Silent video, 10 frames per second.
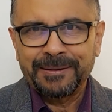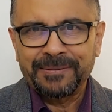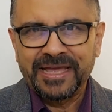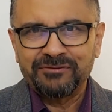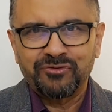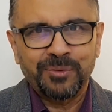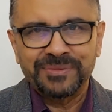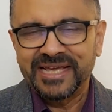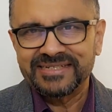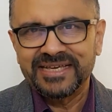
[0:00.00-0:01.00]
And from
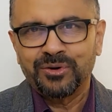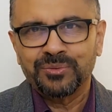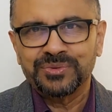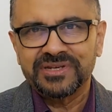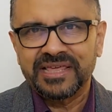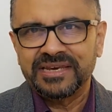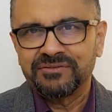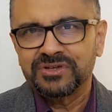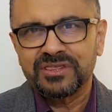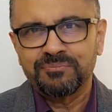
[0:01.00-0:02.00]
that day onwards, I
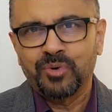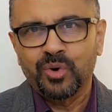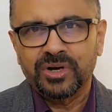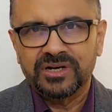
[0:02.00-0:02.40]
never spoke